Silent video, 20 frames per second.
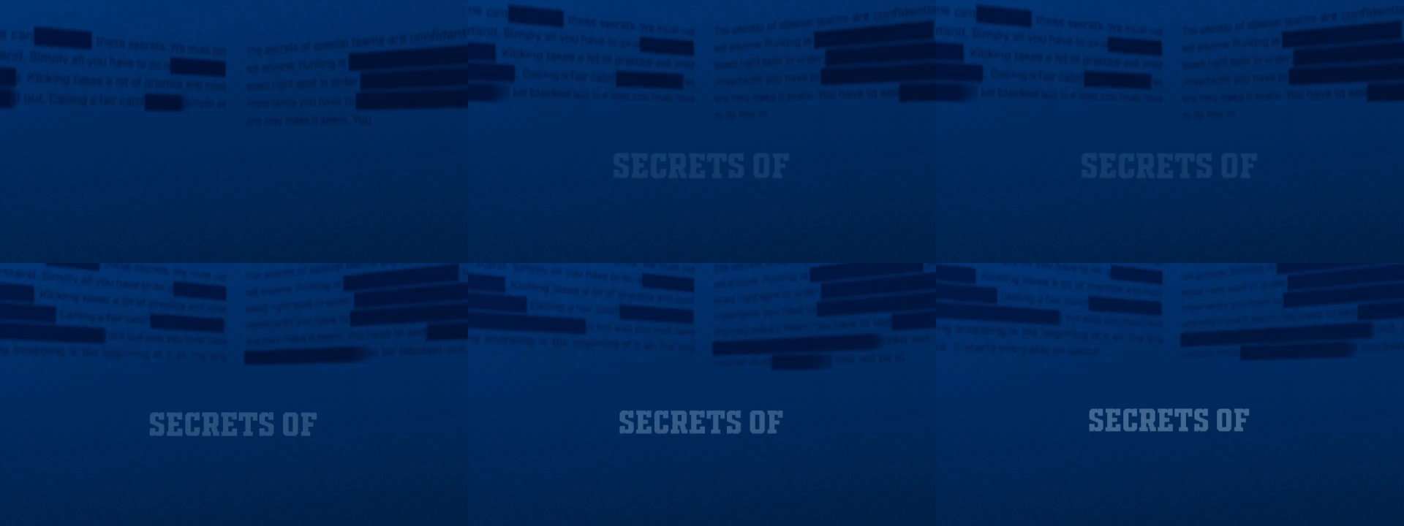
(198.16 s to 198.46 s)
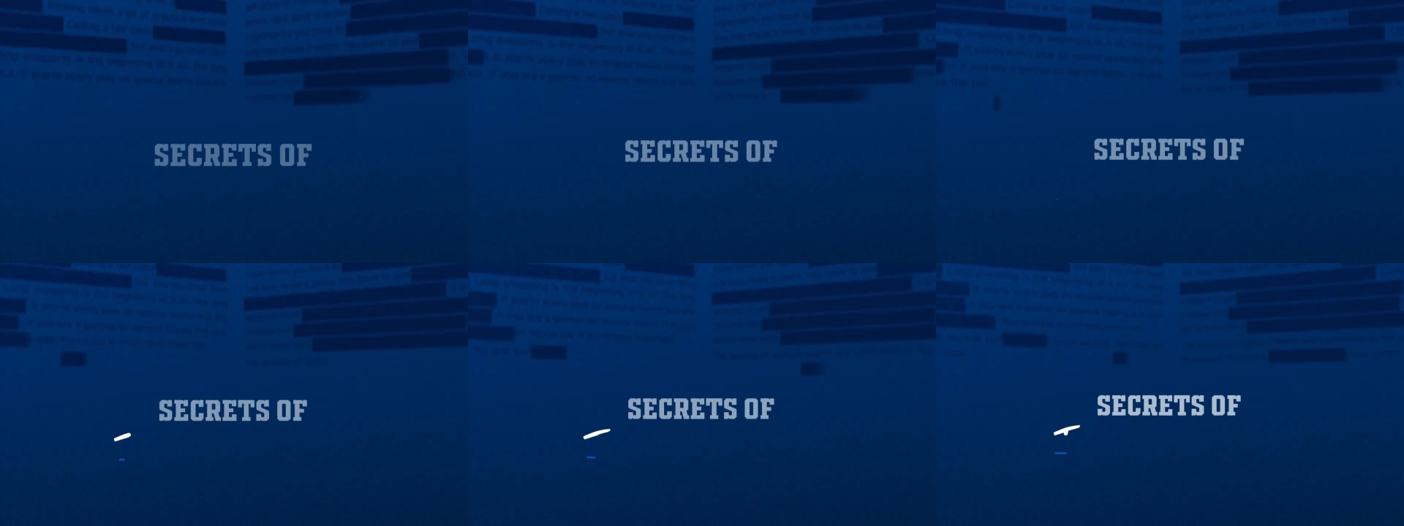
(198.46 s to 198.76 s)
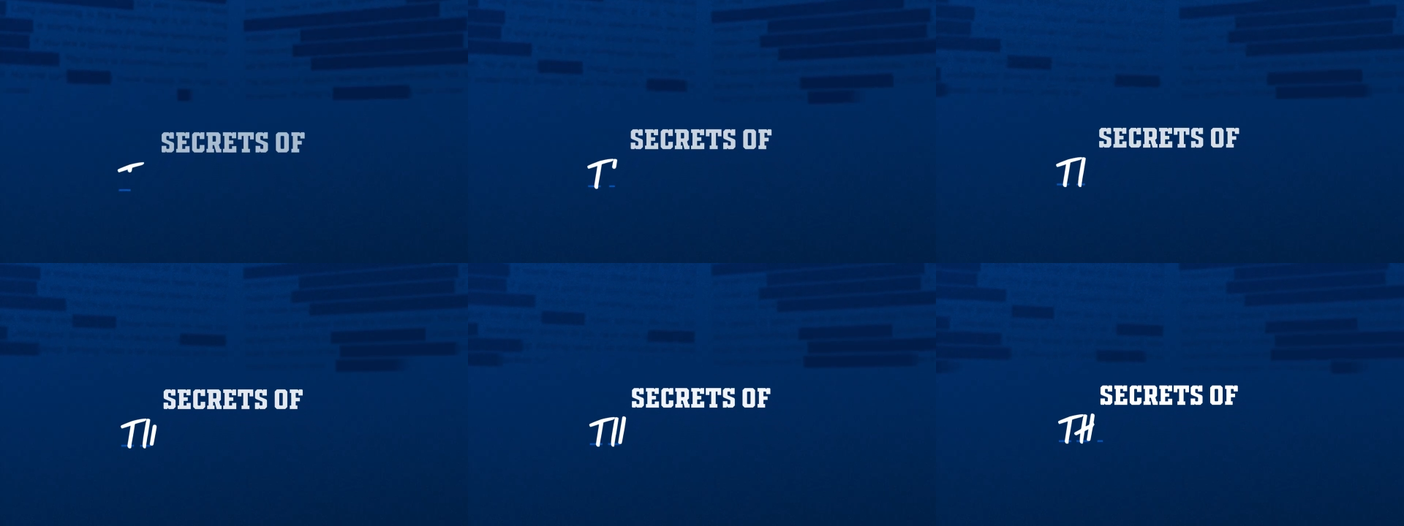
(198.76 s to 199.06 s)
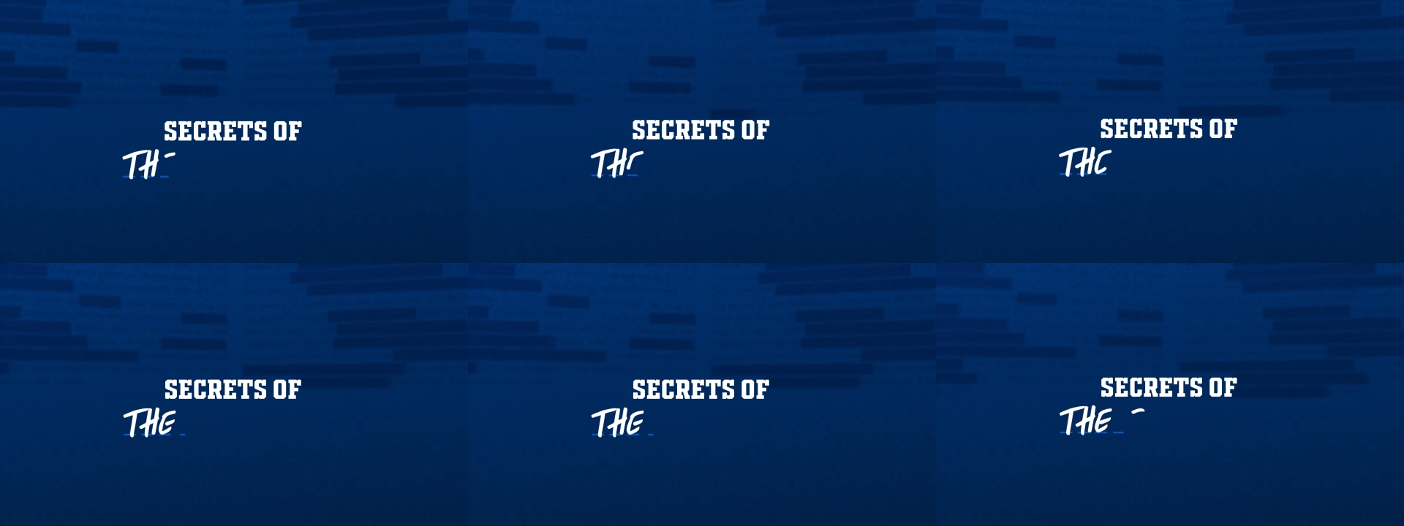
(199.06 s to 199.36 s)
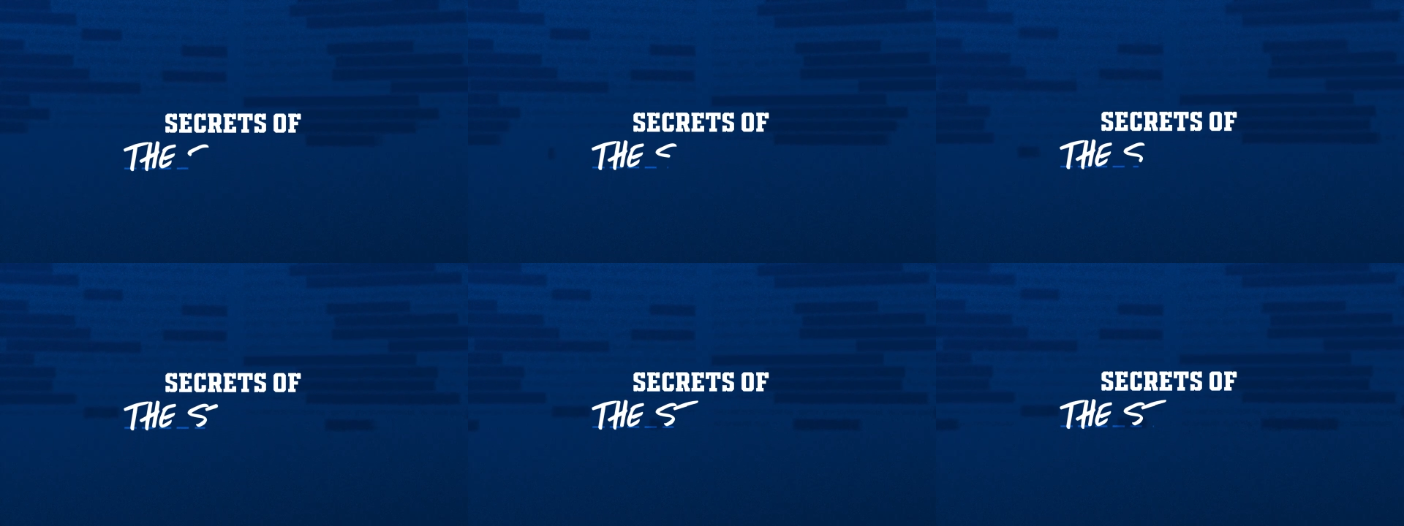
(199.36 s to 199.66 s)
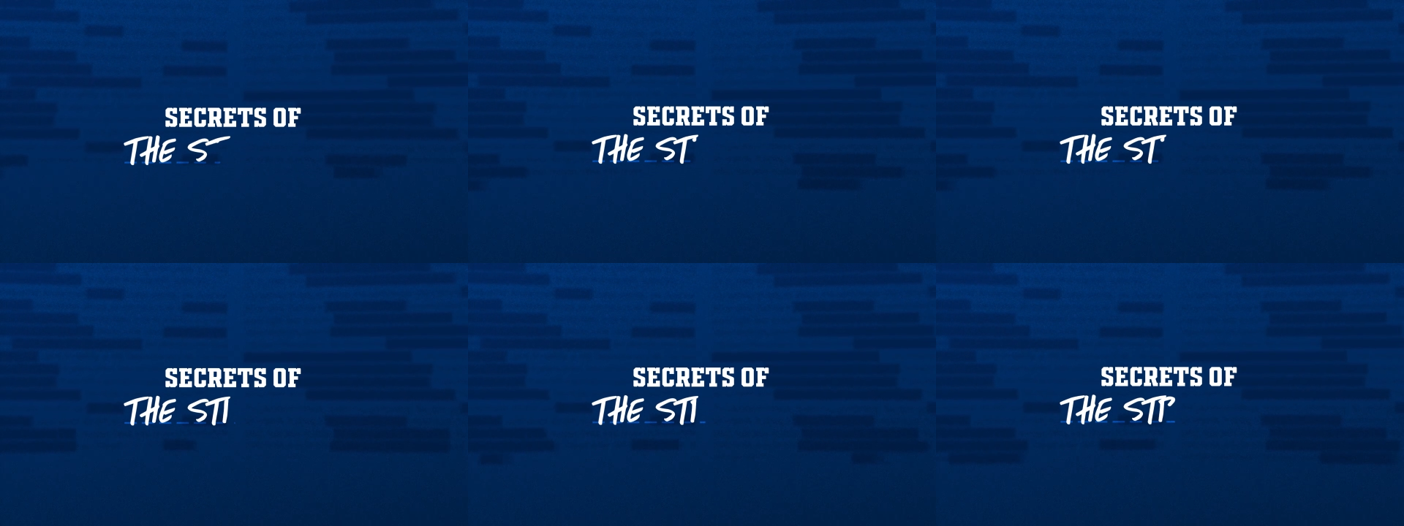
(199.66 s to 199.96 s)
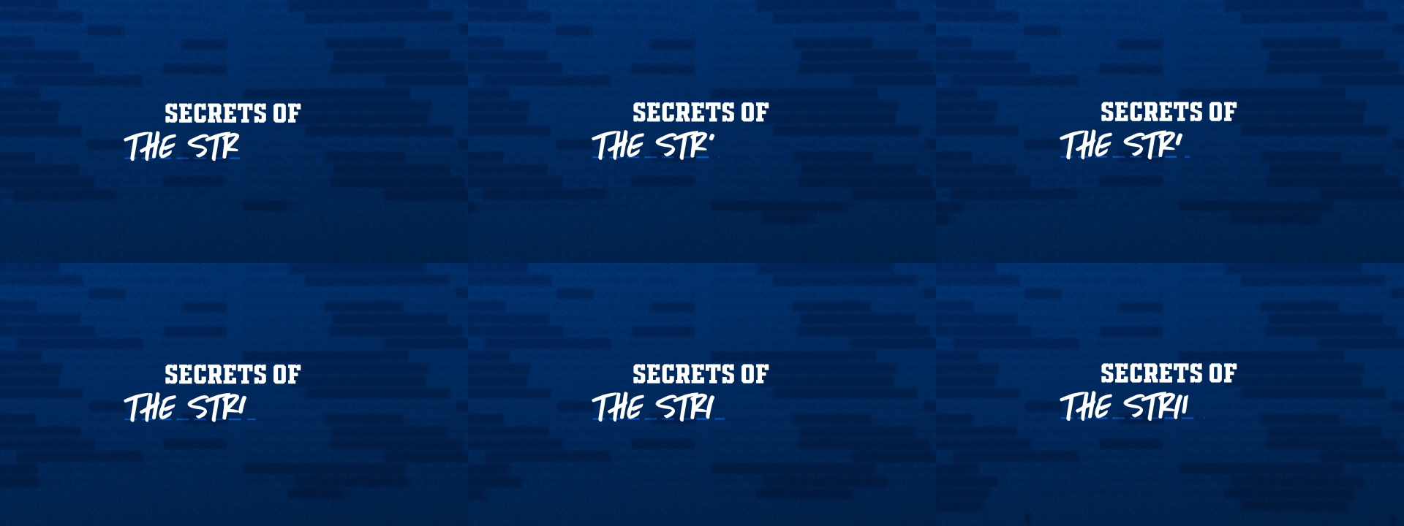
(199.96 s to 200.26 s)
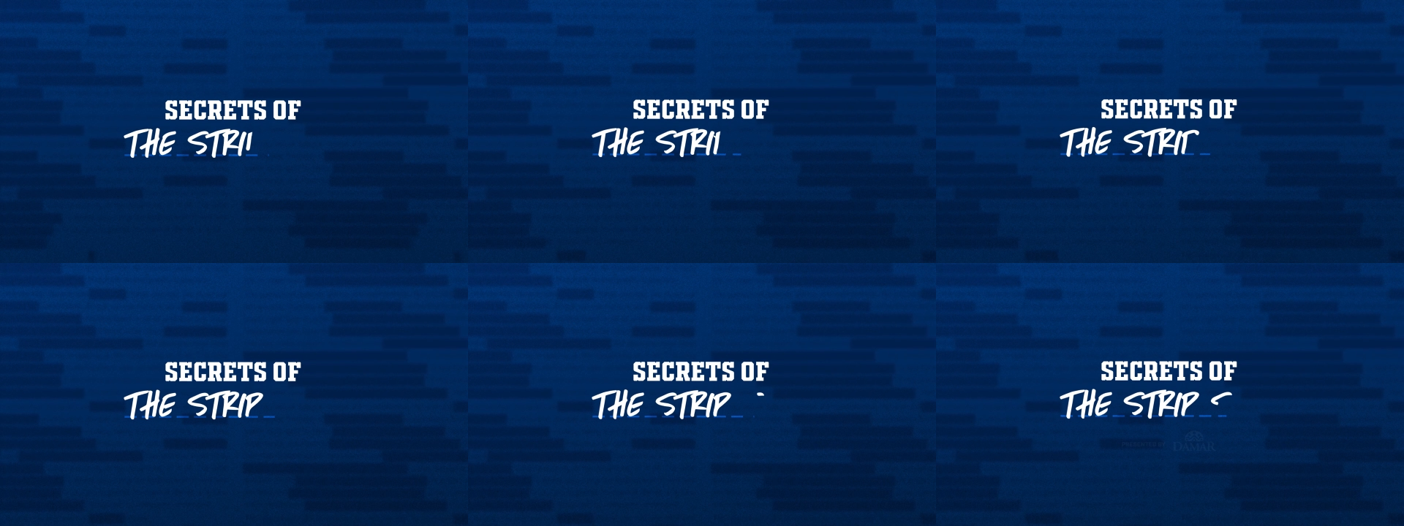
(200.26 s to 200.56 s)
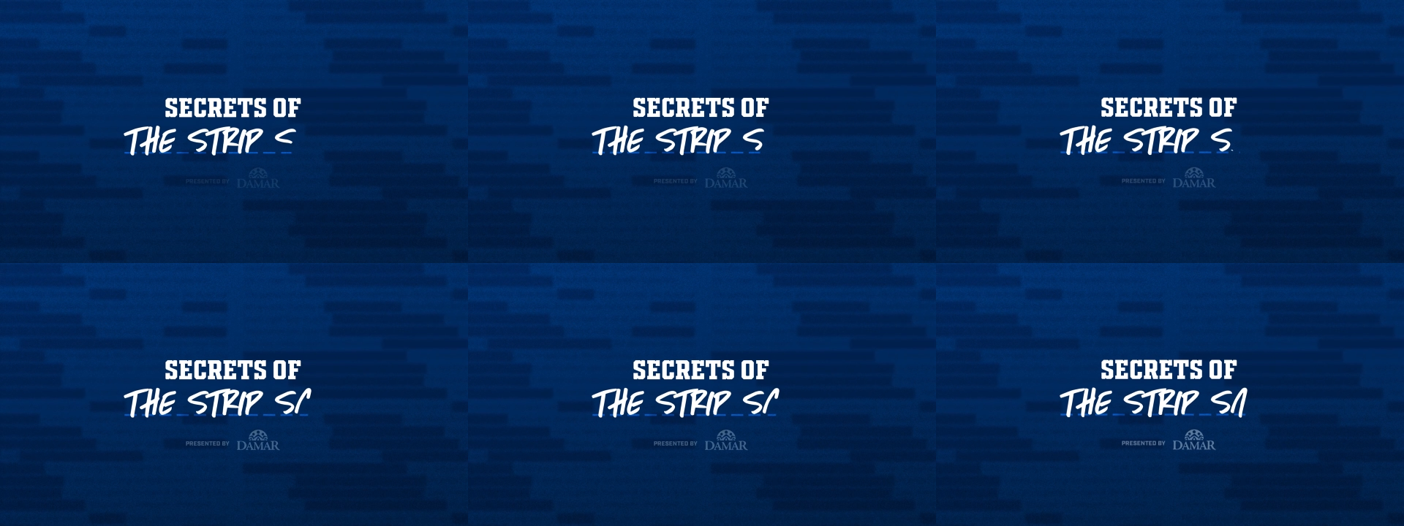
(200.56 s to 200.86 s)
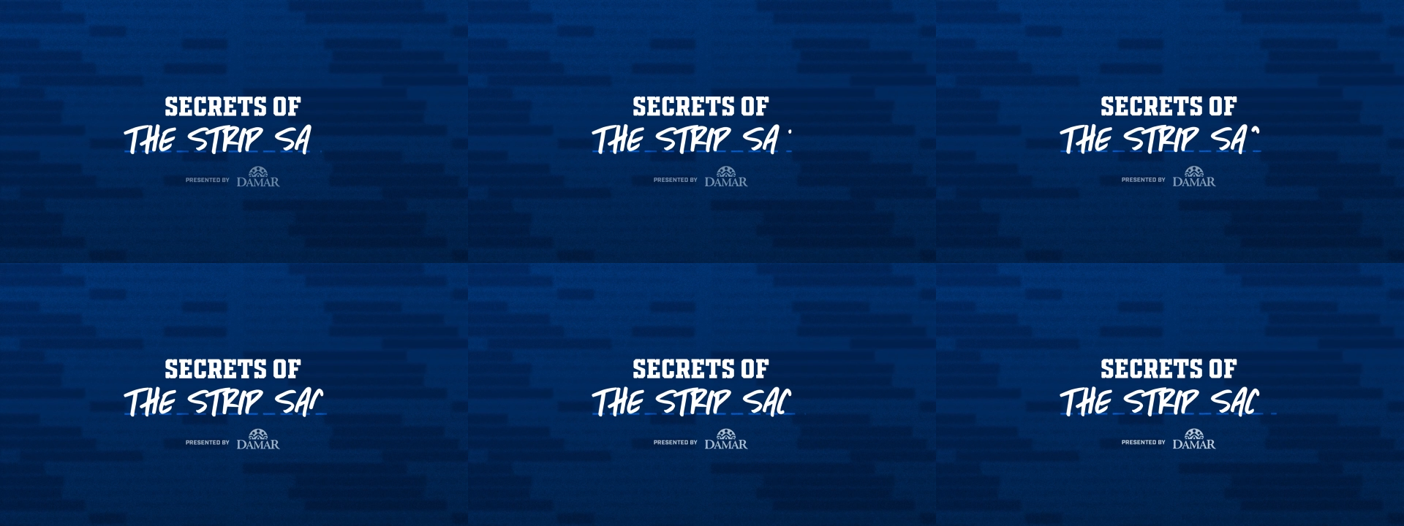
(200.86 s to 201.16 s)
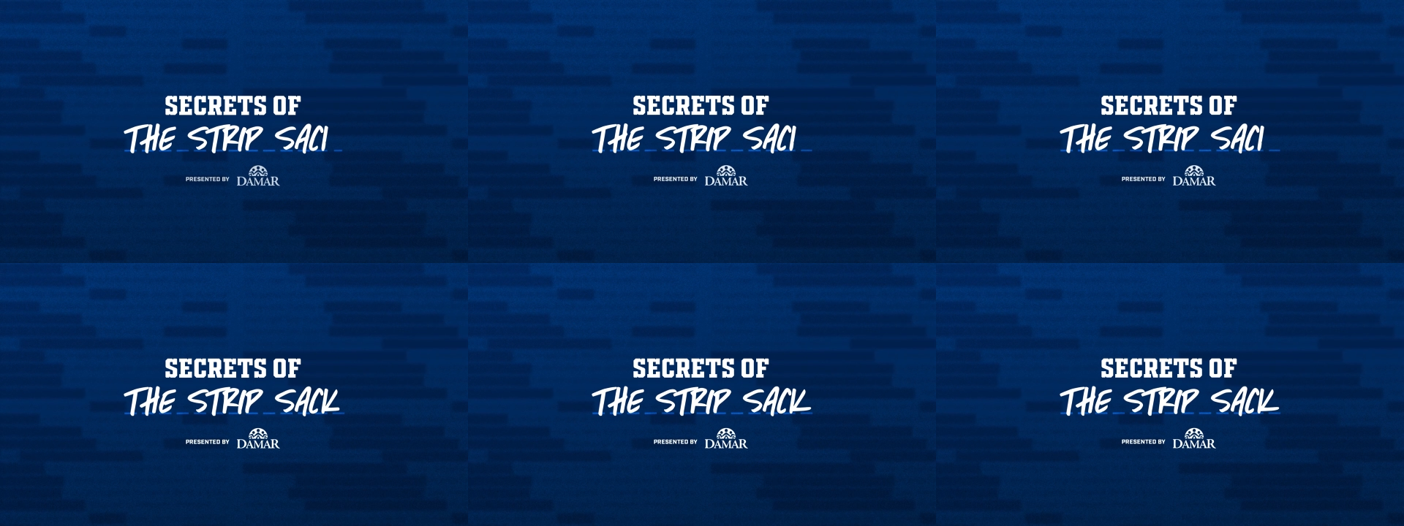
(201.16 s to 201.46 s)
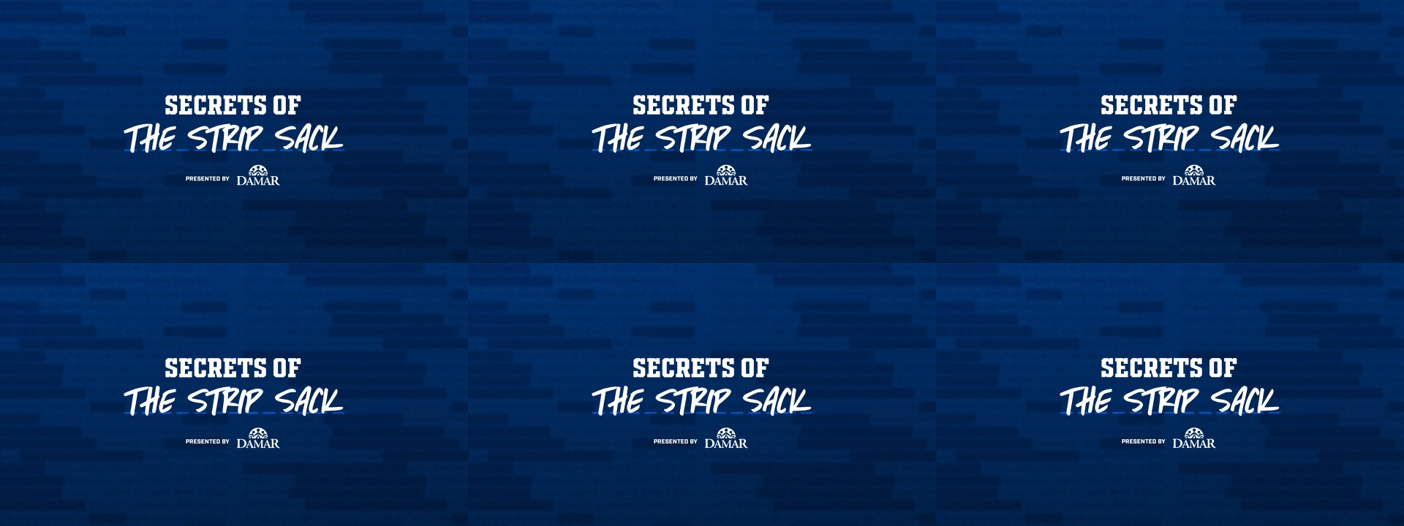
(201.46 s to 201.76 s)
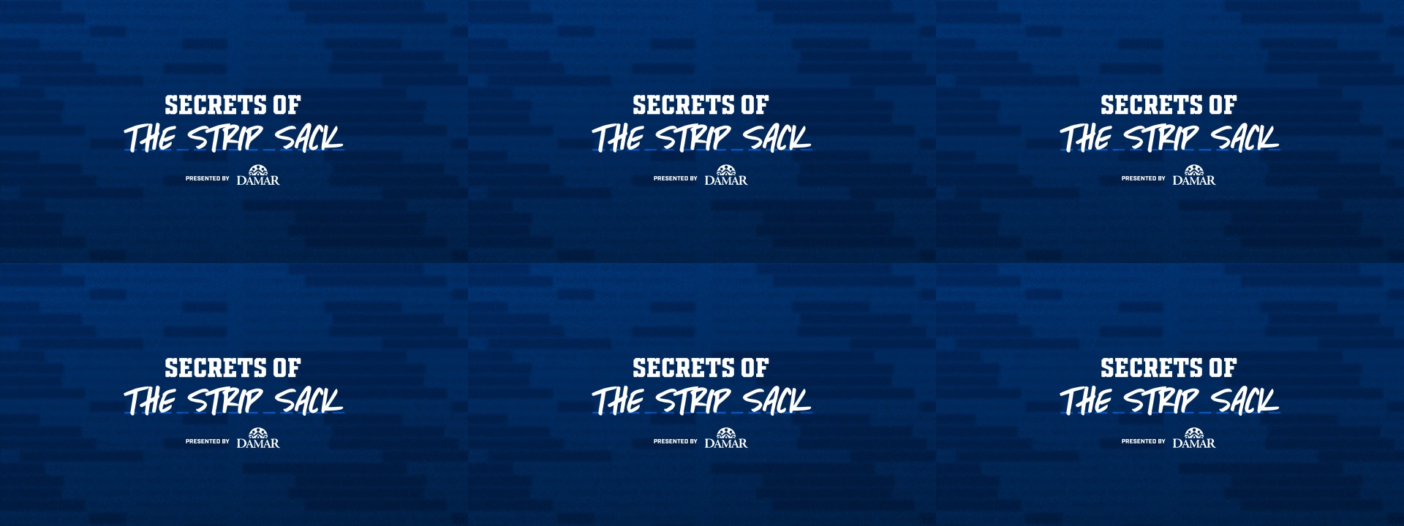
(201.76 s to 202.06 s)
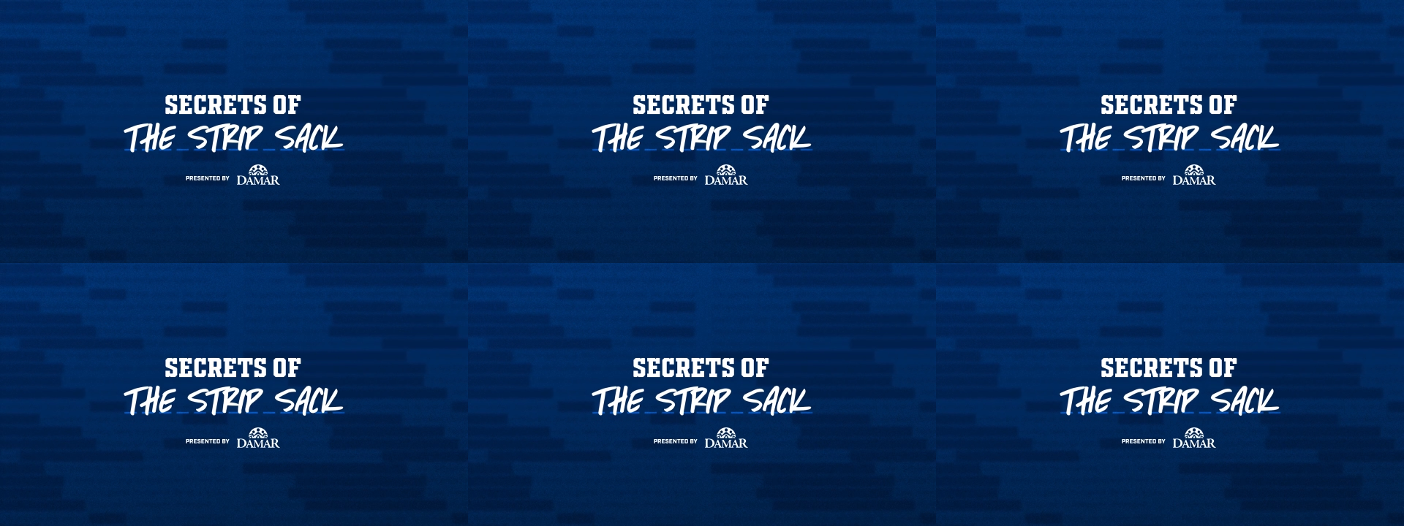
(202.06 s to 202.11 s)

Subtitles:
Nobody's mouth can be seen.